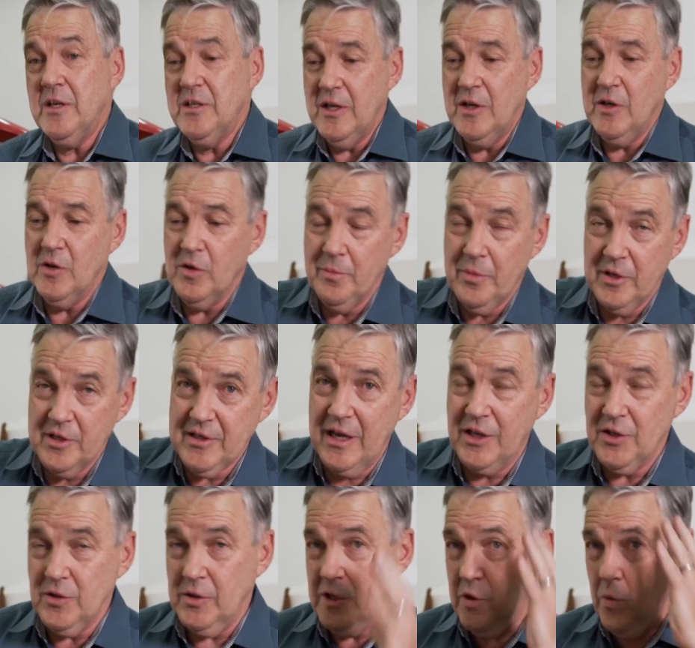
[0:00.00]
deal, but it's
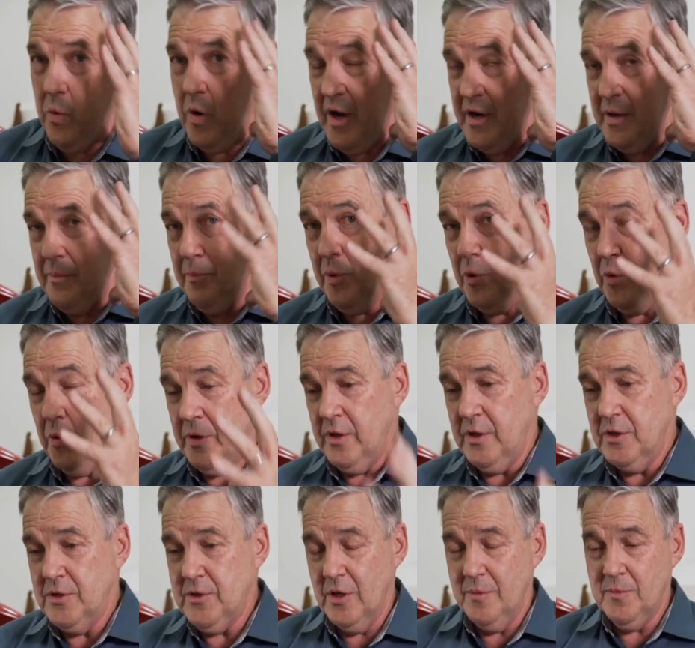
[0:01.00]
actually quite important
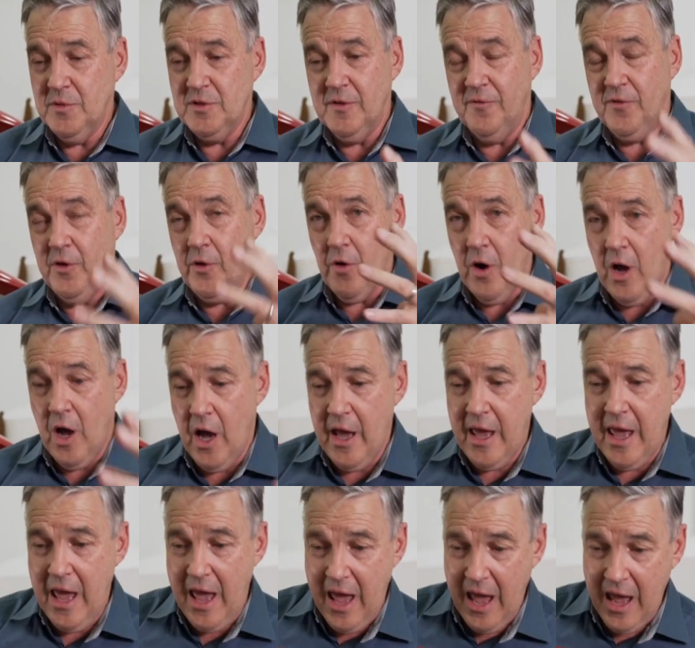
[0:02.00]
in terms of your eye,
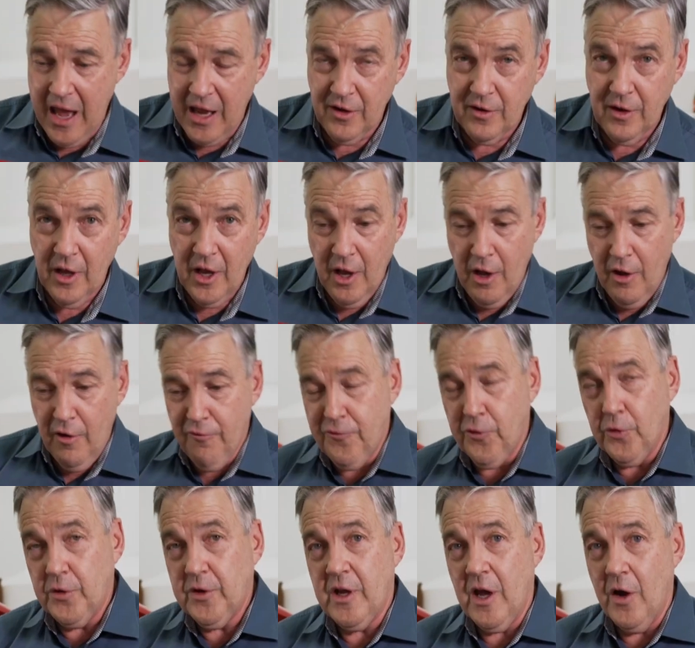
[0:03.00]
hand,
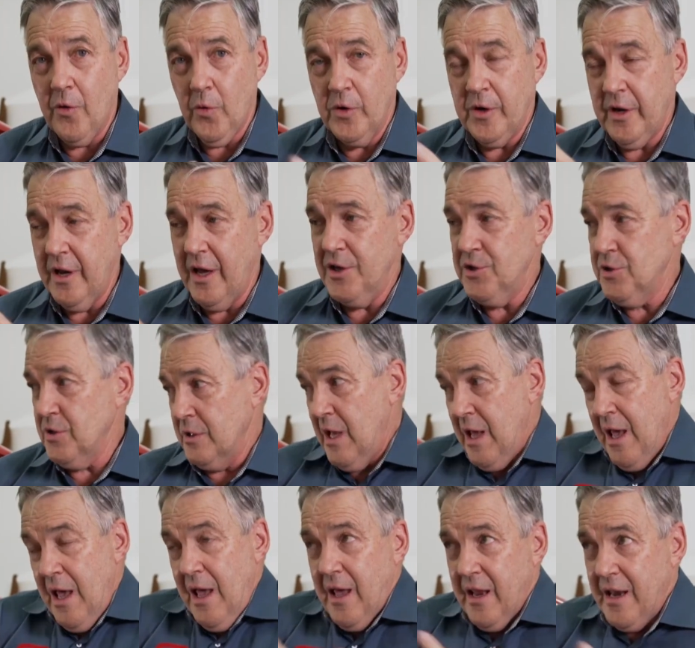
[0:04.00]
foot coordination
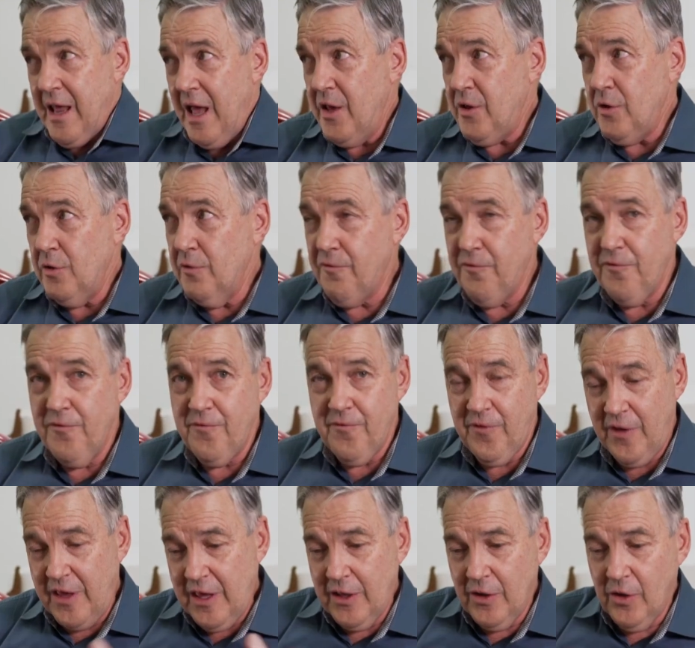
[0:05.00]
and how you
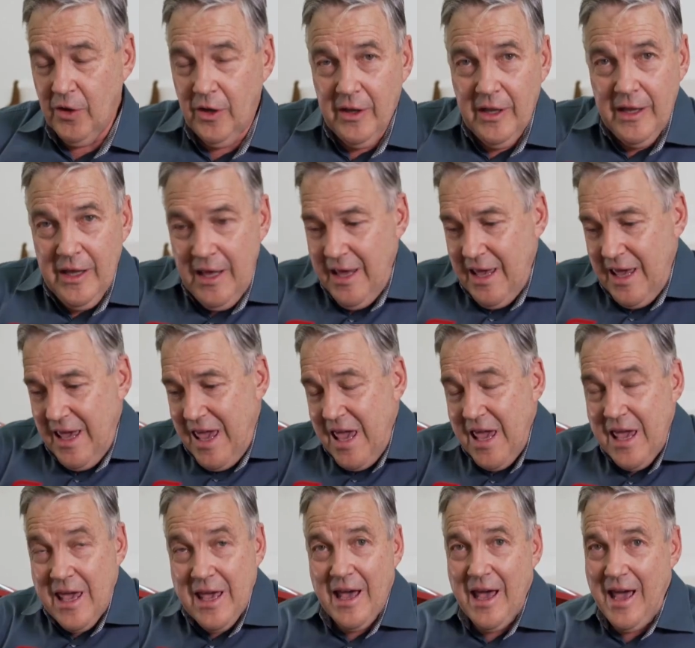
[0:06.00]
feel,
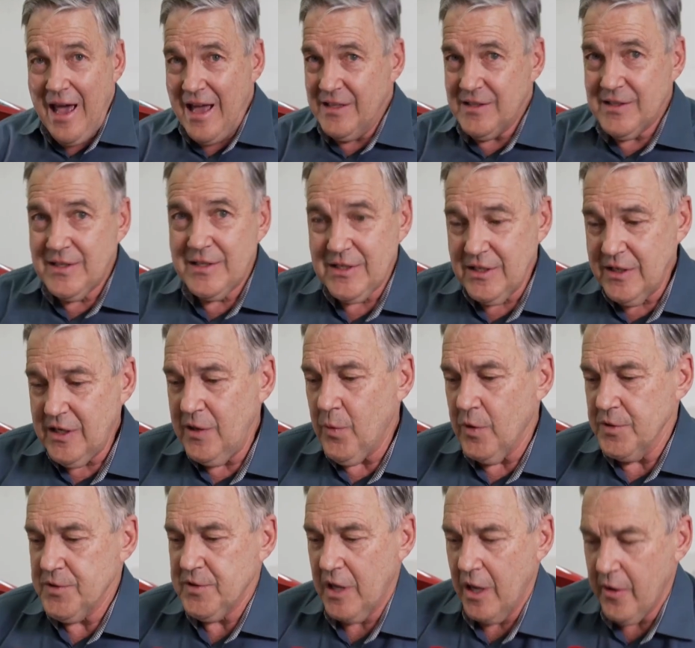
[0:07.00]
hear and see
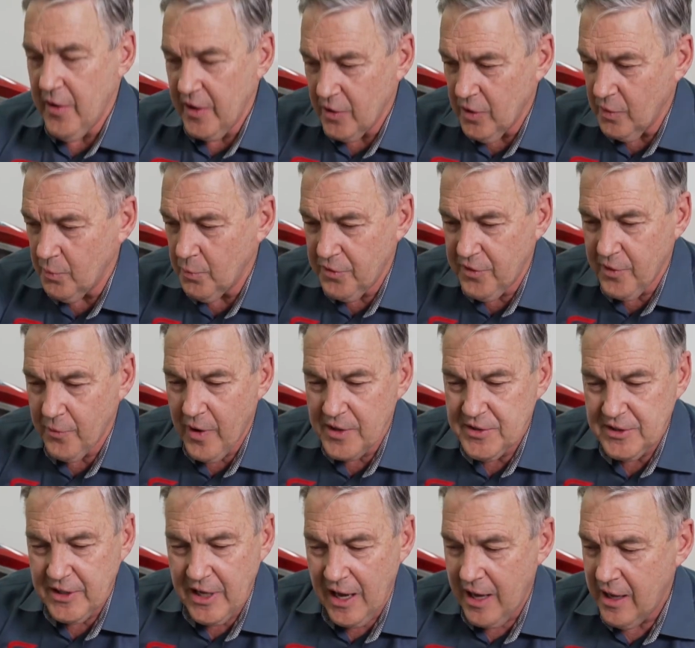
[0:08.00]
what's going on with your
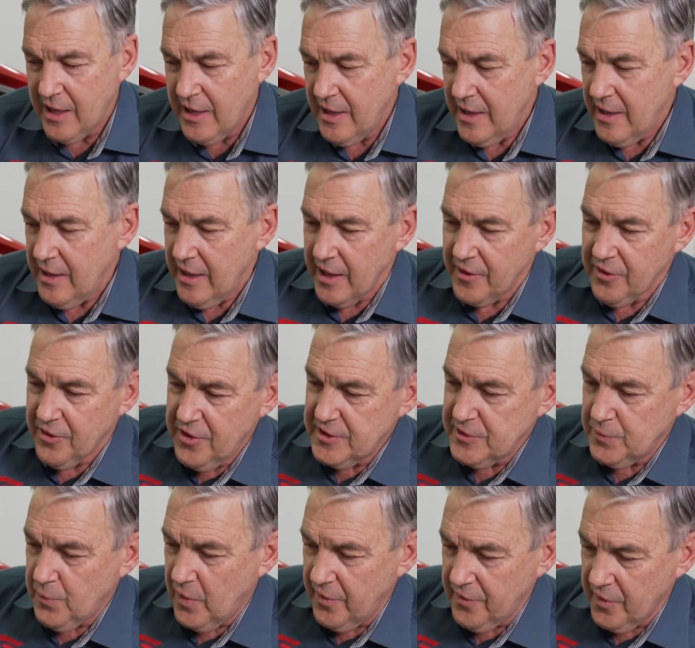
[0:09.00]
race car. And
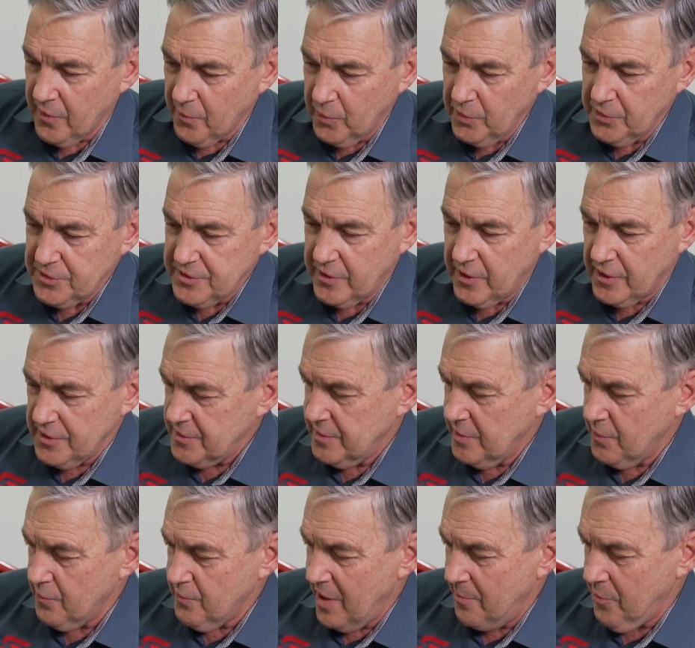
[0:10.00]
this one that Will's got's a
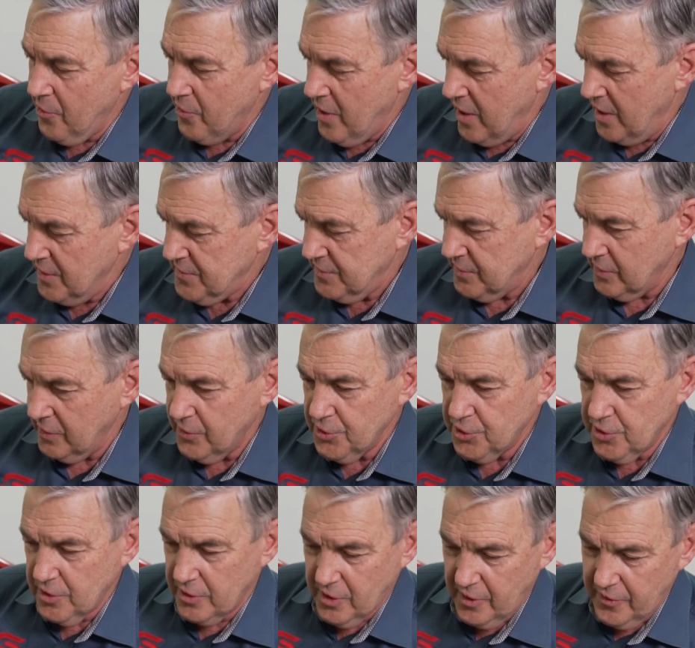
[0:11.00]
rubberized
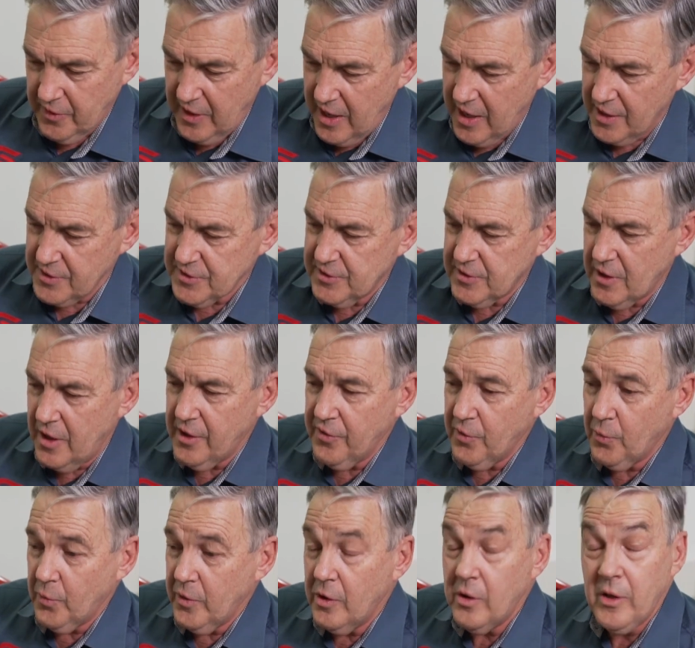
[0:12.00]
solution on the outside of
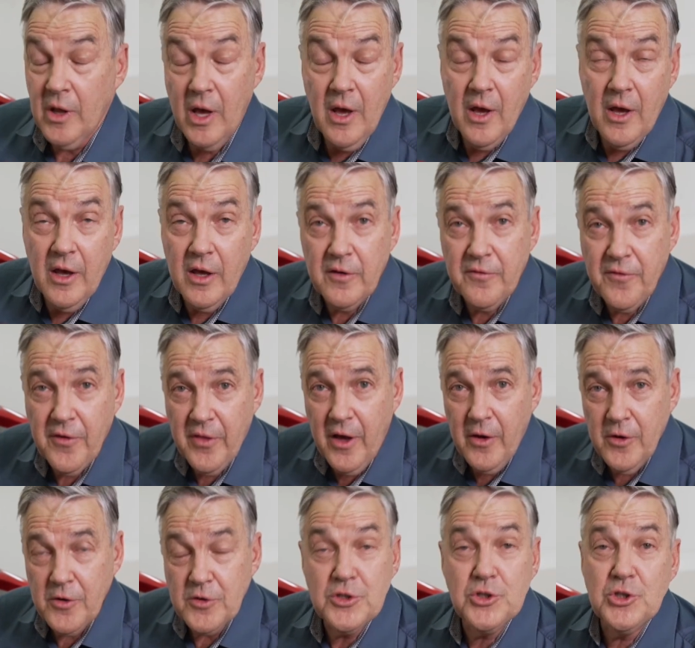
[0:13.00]
the wheel. And for
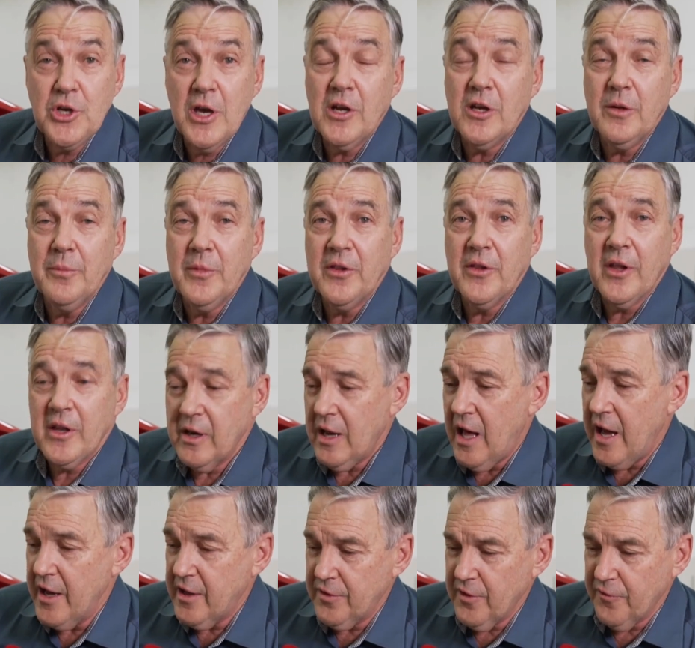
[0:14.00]
those gentlemen that
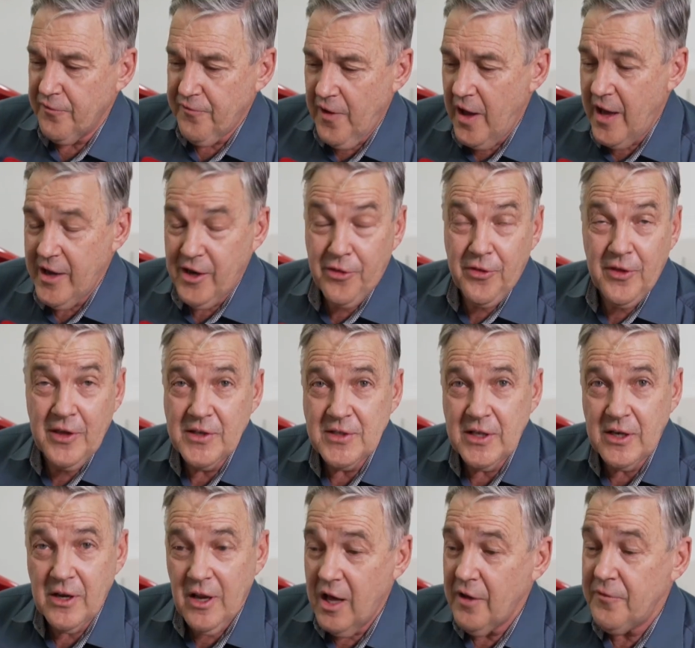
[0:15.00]
like the finer things
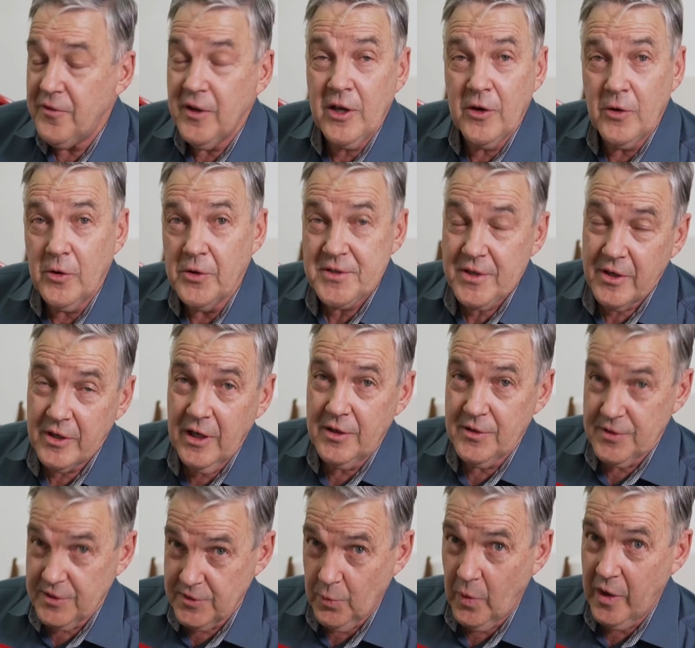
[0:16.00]
in life, you can also get a
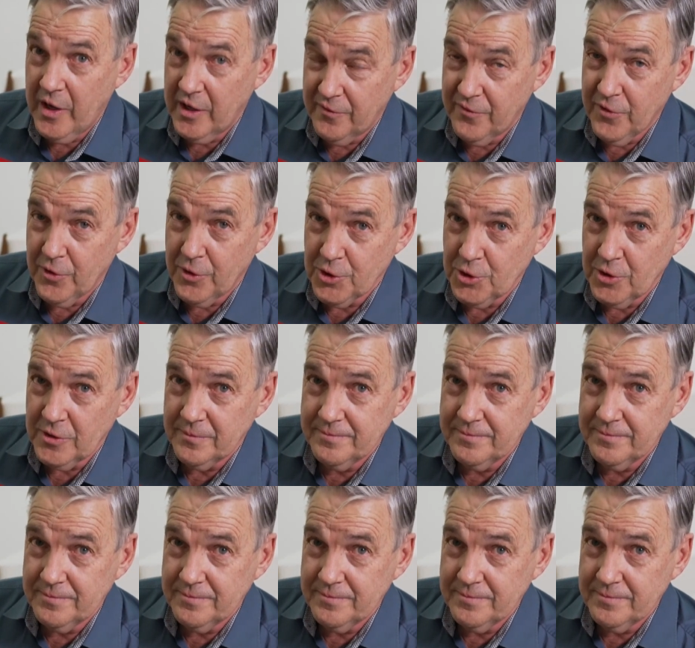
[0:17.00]
suede version.